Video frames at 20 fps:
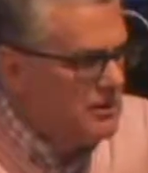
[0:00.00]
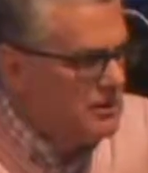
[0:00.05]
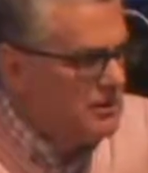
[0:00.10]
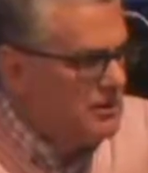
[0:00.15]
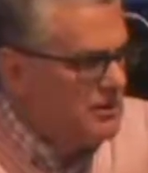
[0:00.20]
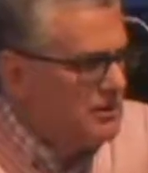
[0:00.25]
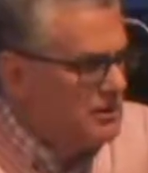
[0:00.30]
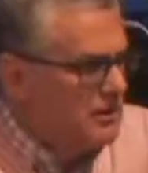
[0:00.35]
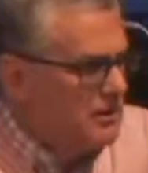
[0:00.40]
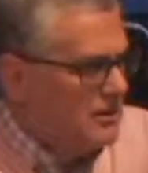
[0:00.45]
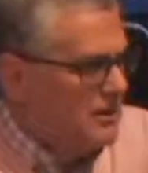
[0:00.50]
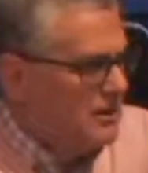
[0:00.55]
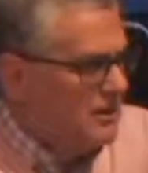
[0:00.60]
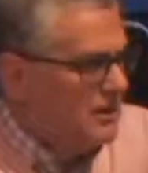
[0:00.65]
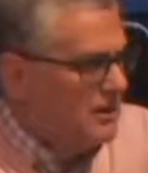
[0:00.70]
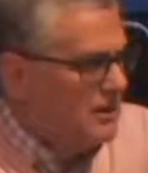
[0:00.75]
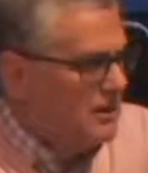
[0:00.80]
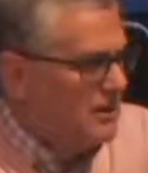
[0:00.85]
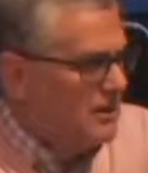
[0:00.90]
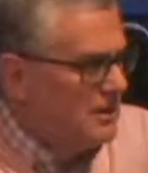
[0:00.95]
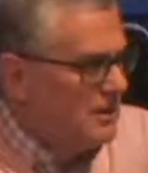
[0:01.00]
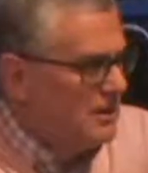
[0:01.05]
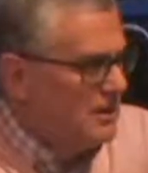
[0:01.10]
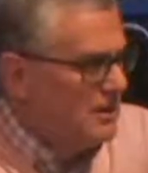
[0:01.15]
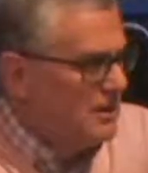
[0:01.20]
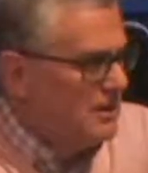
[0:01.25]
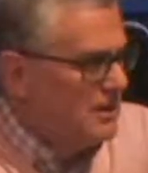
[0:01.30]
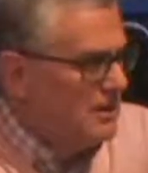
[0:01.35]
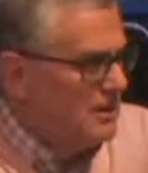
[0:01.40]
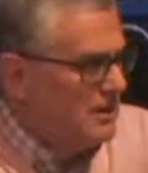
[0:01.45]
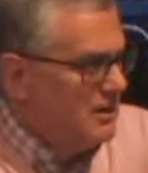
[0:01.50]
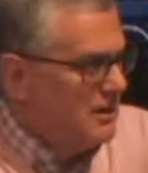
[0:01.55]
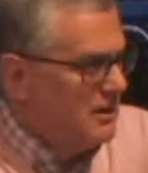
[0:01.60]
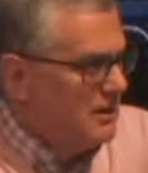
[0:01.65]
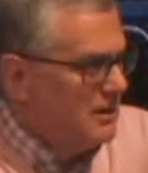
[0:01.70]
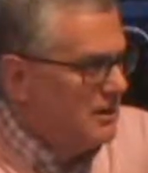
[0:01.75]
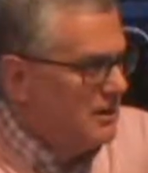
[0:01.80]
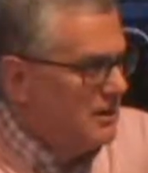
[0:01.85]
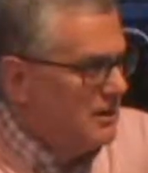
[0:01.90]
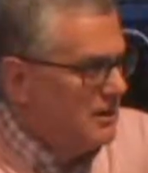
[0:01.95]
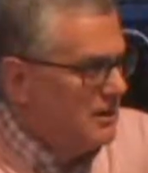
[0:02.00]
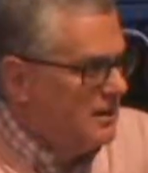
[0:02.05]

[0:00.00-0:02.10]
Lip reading: Nobody speaks.